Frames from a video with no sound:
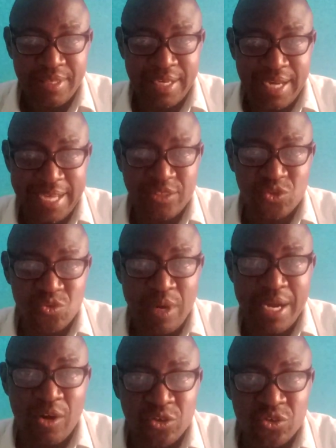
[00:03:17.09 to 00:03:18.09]

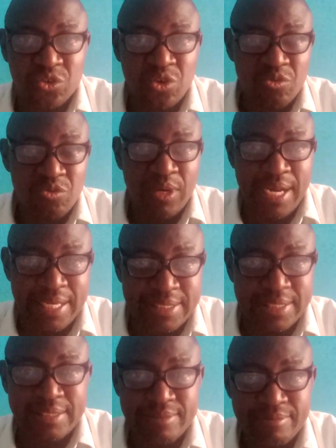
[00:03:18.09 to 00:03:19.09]
Chi-square also look
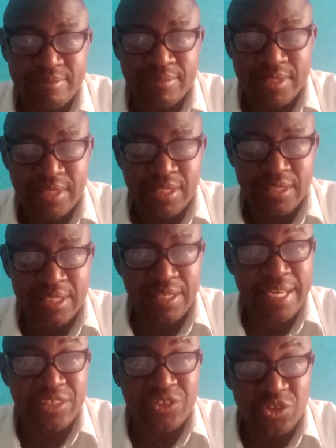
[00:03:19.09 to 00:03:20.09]
at the
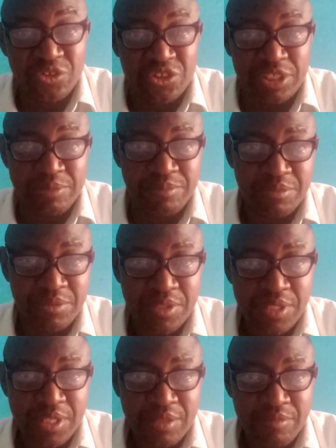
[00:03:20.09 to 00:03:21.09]
relationship
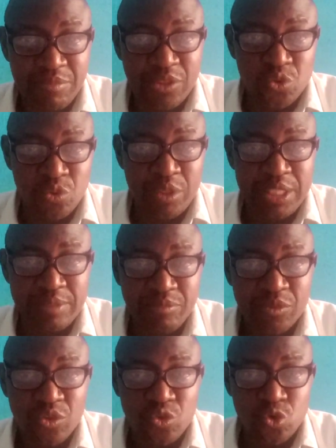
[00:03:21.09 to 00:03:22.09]
between
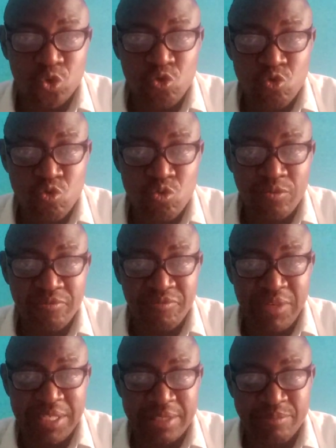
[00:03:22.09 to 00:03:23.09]
two
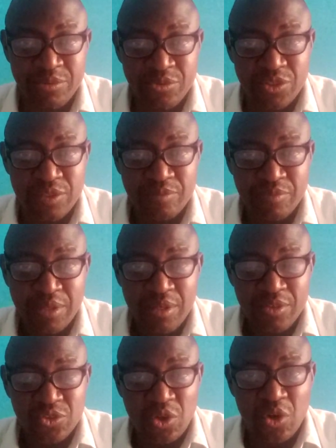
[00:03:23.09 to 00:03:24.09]
variables.
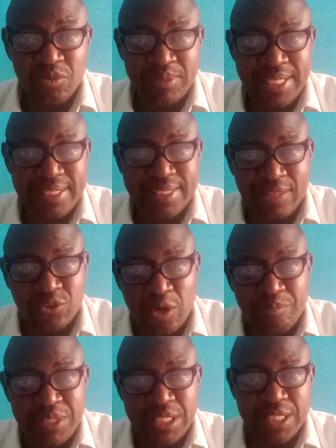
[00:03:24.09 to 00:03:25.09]
So these are
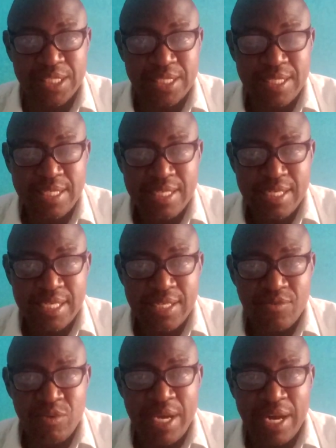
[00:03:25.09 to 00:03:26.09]
topics
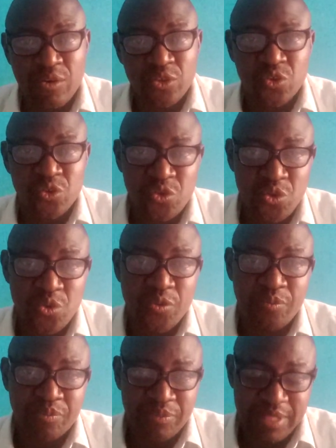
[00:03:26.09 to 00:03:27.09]
we are going to
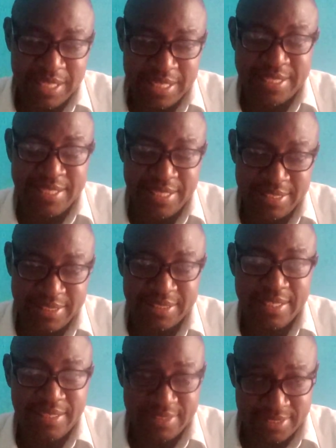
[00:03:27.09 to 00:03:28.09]
do in
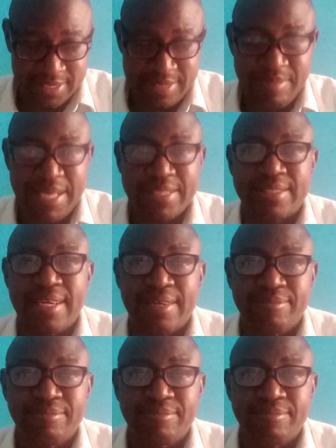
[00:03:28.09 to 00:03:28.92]
this semester.